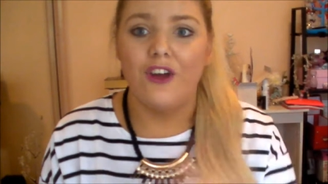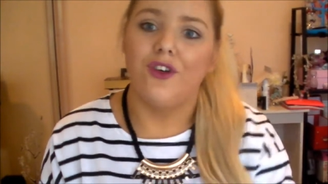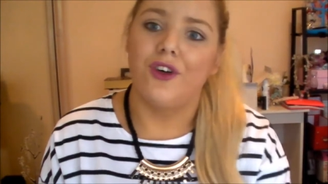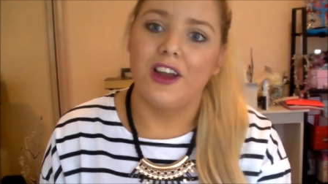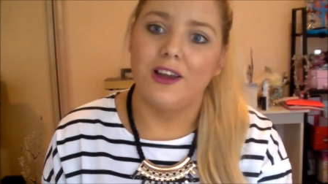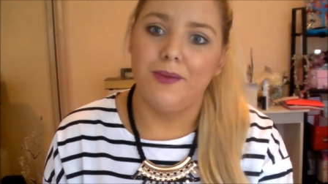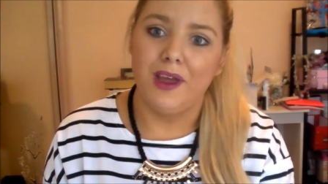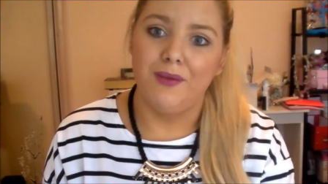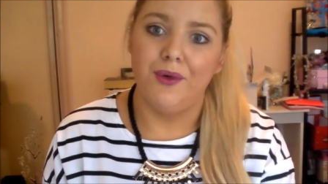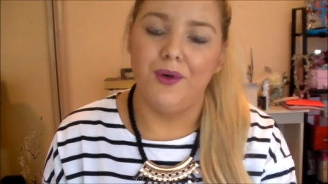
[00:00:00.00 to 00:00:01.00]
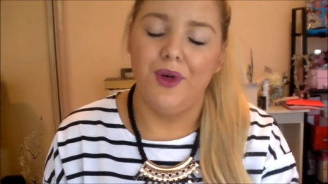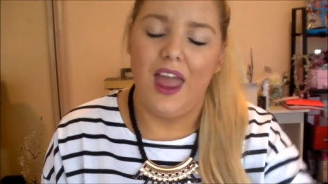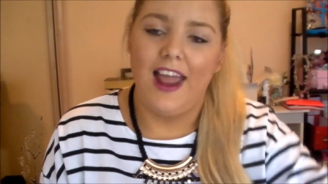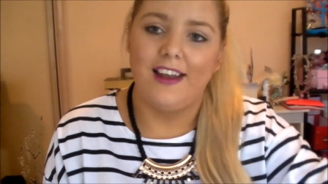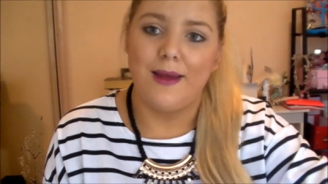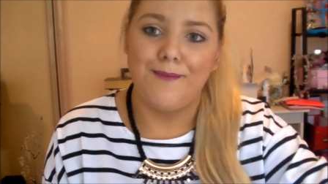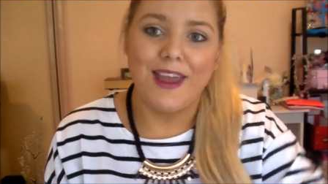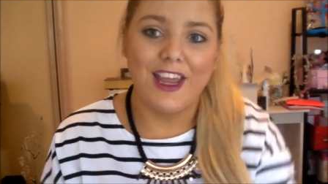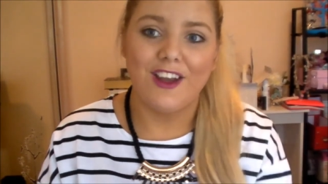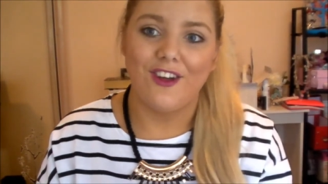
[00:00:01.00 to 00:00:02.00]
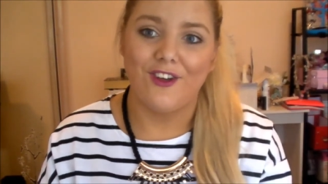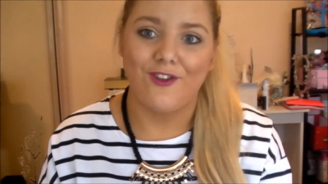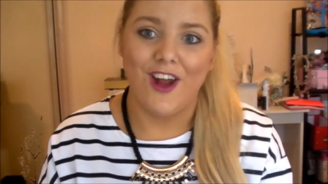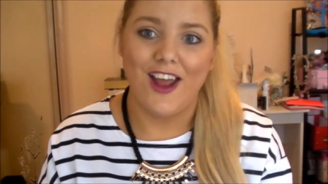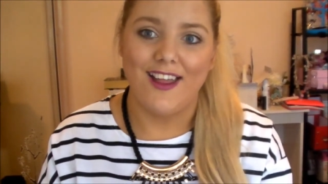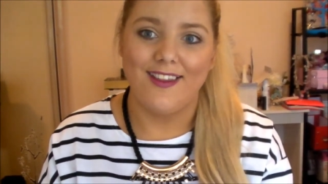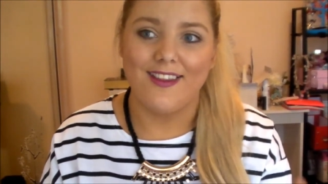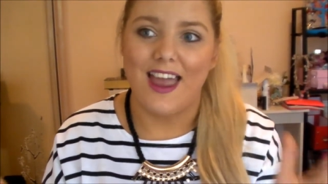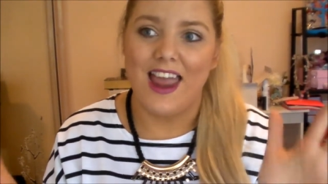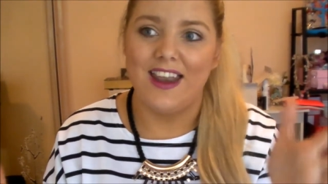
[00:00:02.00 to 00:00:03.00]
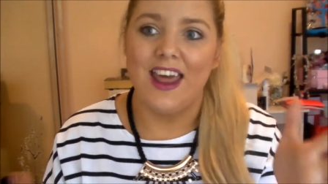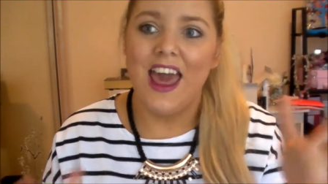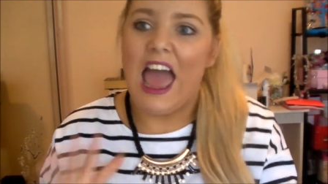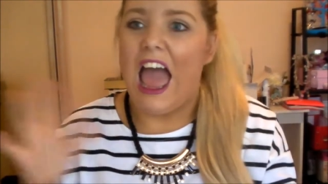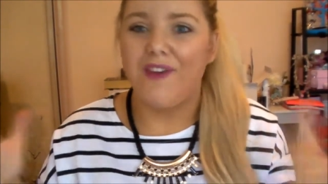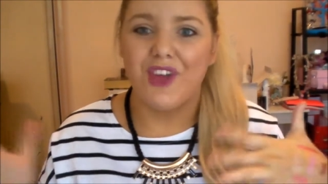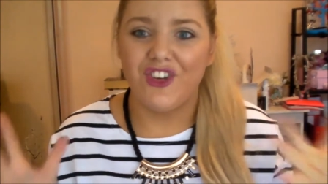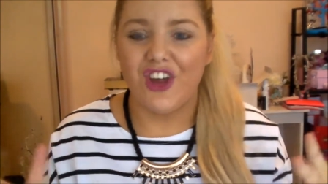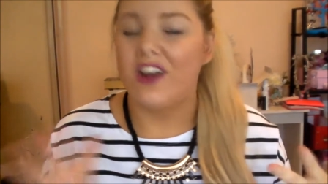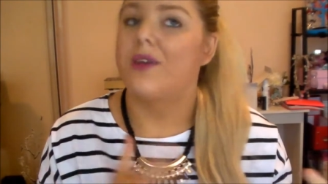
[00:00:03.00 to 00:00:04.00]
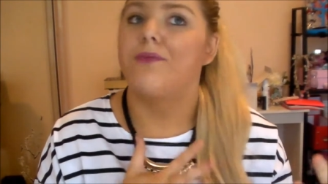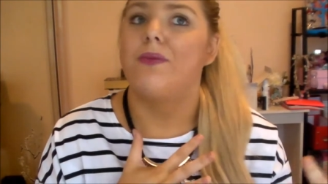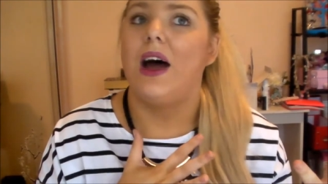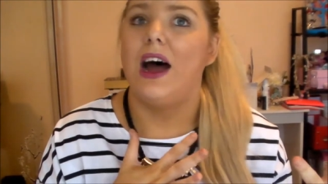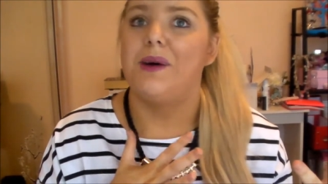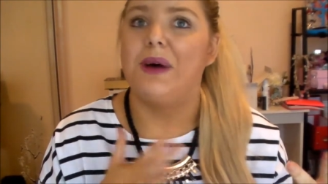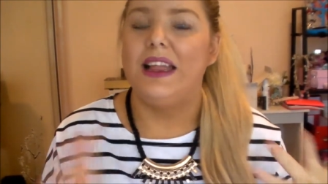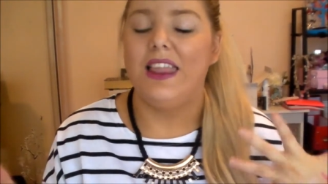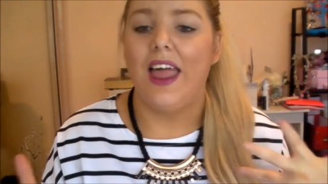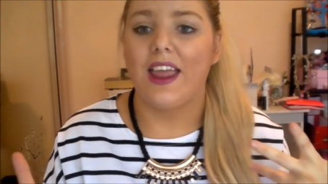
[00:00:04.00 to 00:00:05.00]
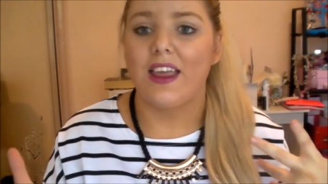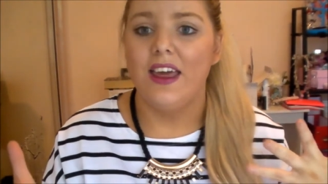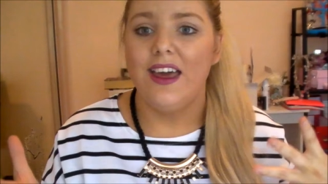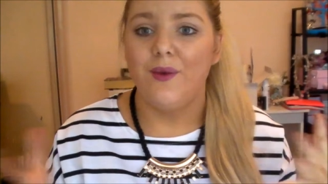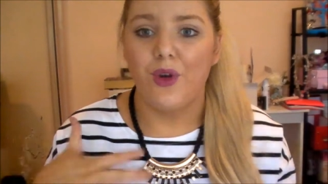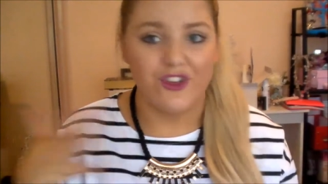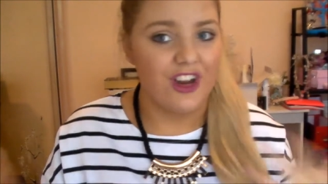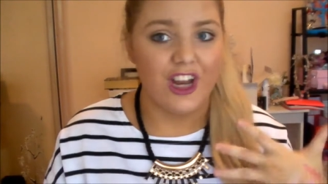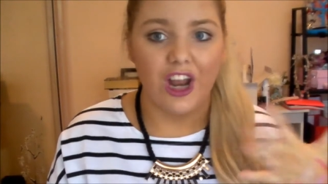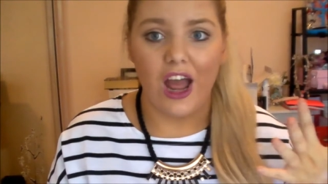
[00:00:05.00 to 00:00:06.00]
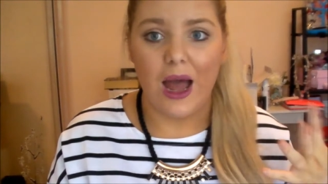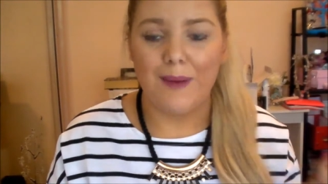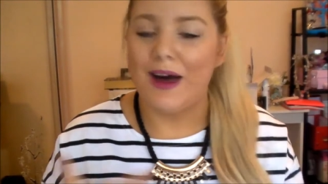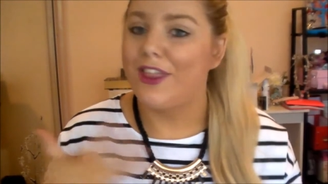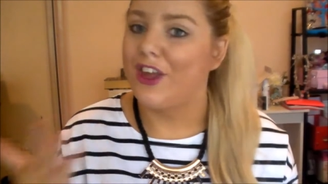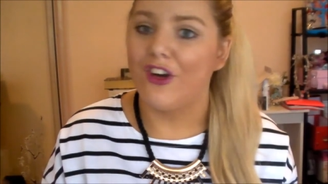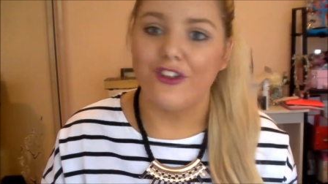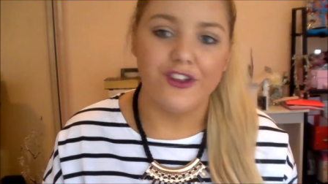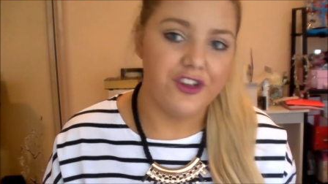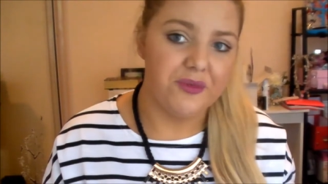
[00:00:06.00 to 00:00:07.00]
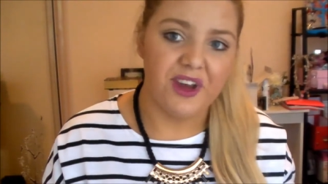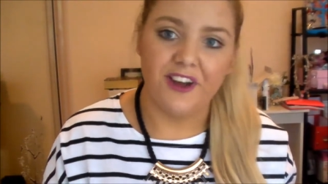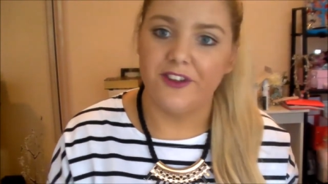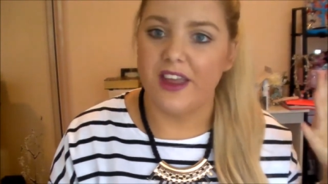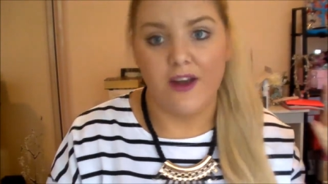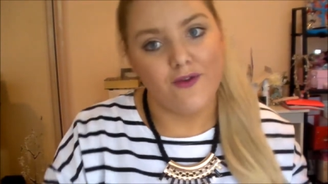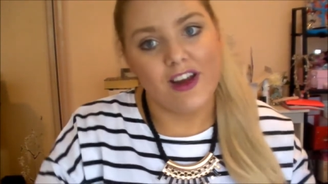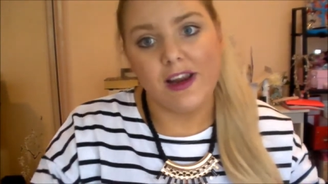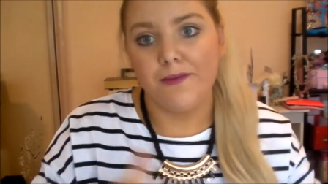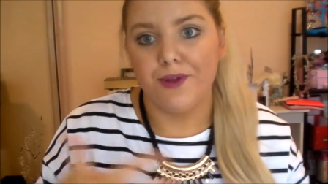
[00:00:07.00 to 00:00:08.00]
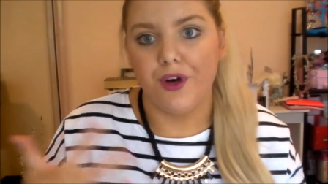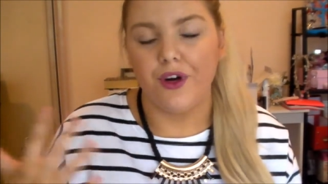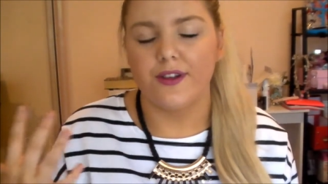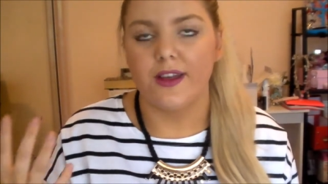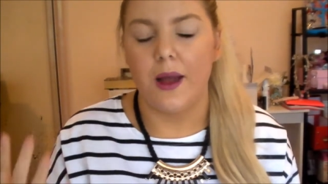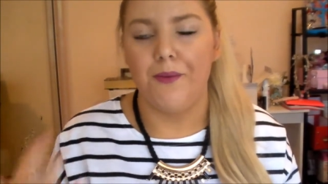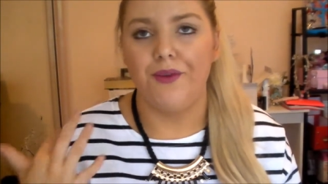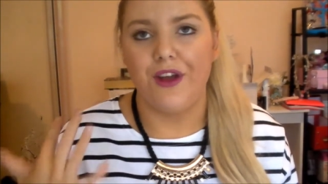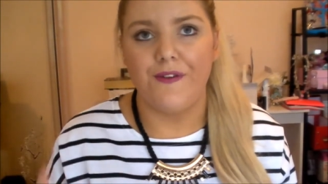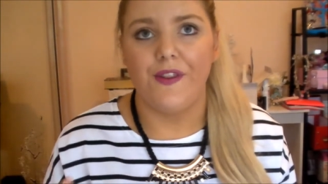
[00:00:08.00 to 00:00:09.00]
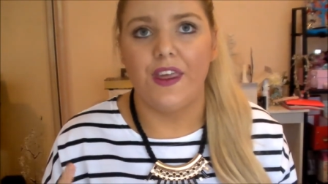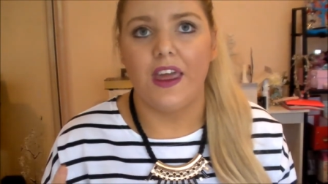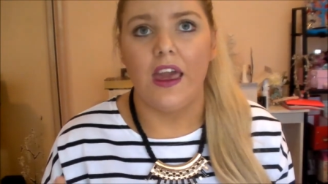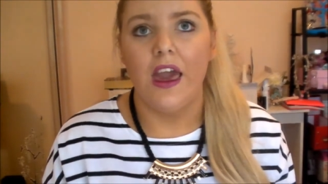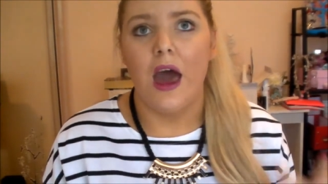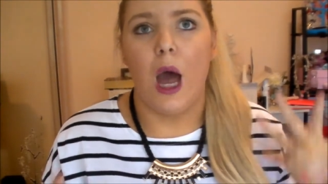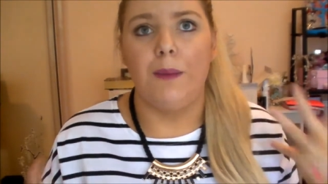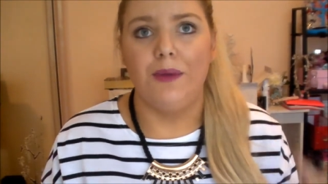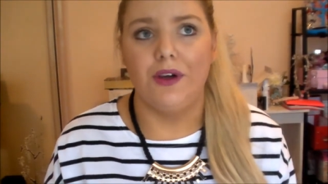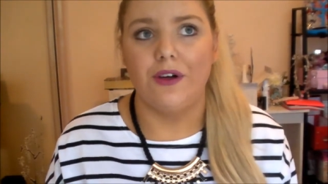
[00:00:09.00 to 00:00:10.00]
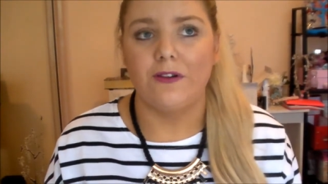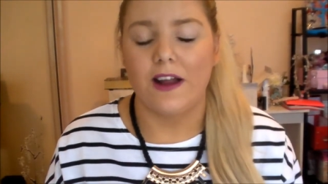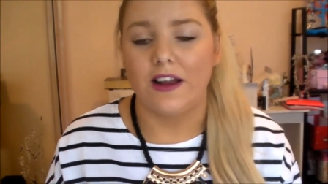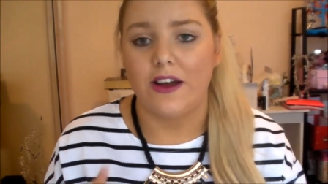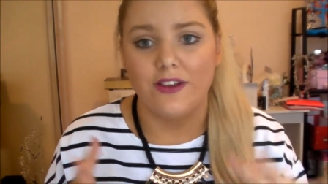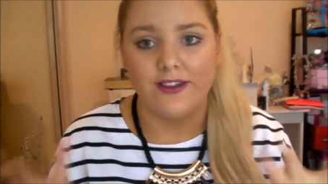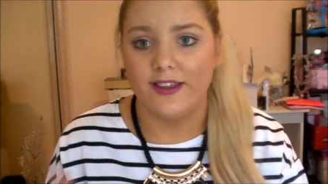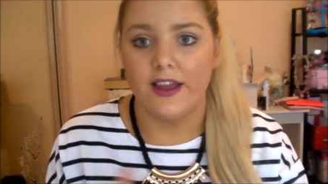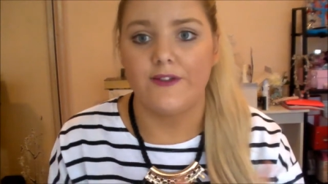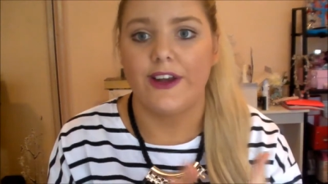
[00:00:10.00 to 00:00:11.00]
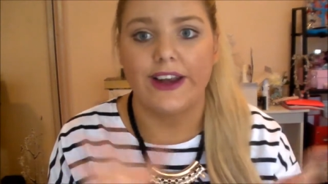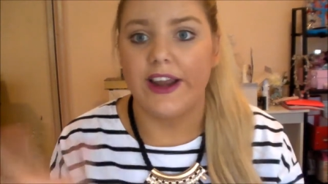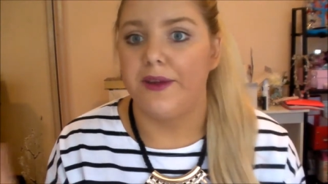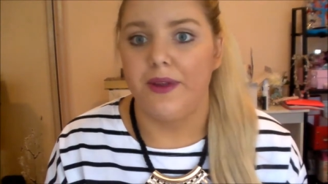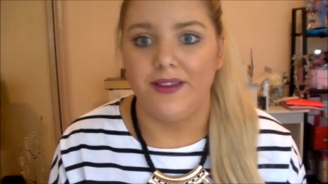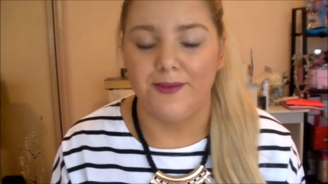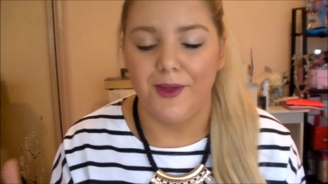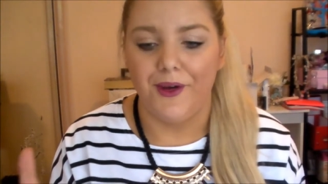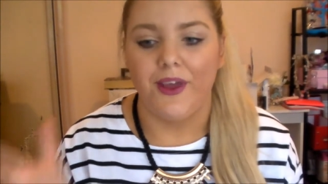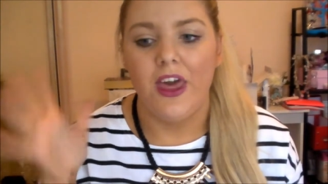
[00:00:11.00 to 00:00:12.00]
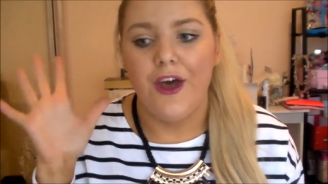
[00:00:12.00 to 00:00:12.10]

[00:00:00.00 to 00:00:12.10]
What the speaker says: talking to people and making new friends and having a chat. I like watching other girls' YouTube channels and reading blogs. I'm definitely a blog reader. I could sit there and read anyone's blog.